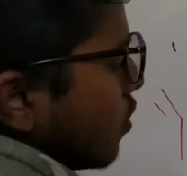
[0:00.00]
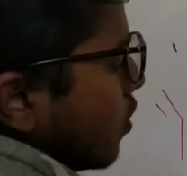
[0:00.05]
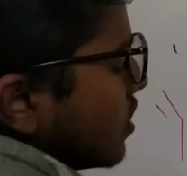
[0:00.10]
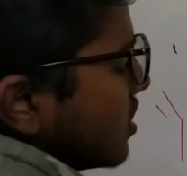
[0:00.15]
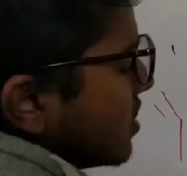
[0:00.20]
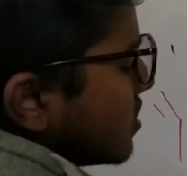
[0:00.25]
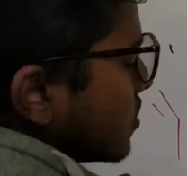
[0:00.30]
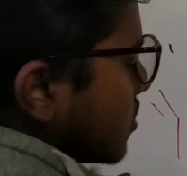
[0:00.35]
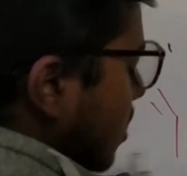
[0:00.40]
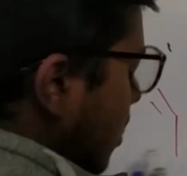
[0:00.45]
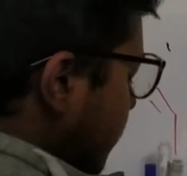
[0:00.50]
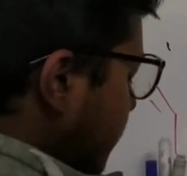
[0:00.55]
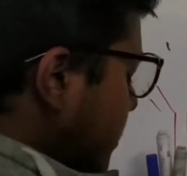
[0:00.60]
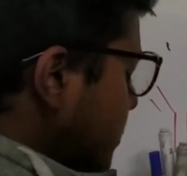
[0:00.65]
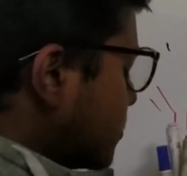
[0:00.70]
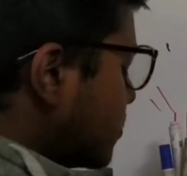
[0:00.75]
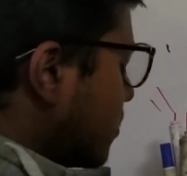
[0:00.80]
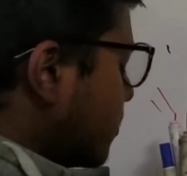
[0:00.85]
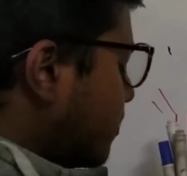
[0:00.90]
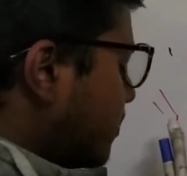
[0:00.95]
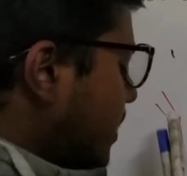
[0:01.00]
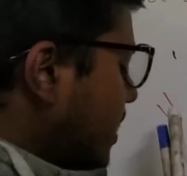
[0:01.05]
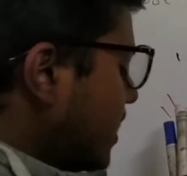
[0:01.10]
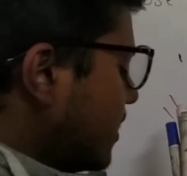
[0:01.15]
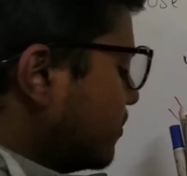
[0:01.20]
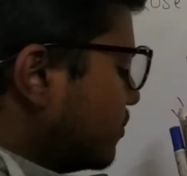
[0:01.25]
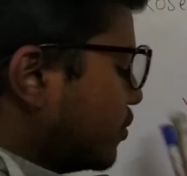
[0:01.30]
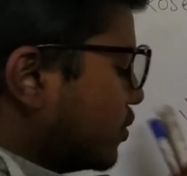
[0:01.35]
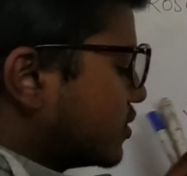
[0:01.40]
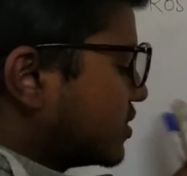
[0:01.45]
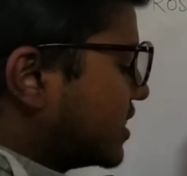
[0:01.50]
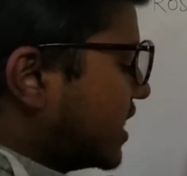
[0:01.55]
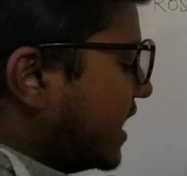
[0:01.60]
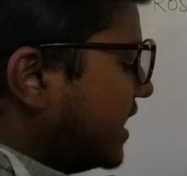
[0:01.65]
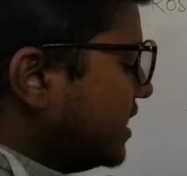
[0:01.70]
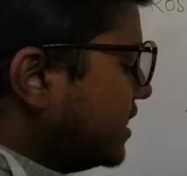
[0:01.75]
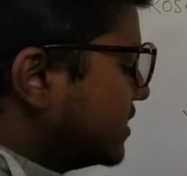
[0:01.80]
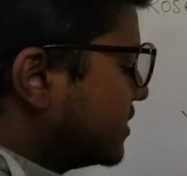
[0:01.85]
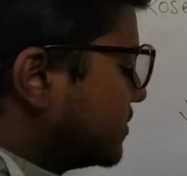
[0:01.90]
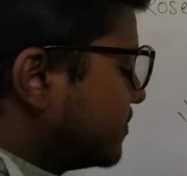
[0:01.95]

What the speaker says: on the surface of B lymphocyte,